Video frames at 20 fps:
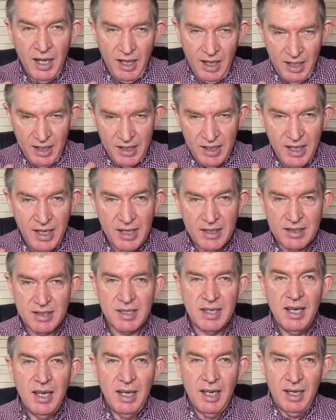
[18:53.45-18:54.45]

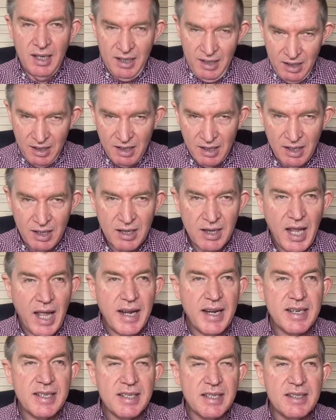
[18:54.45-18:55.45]
Yes, uh, that
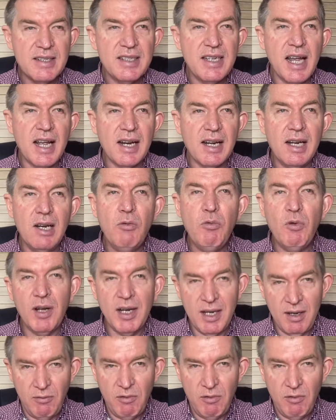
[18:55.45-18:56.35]
is exactly what,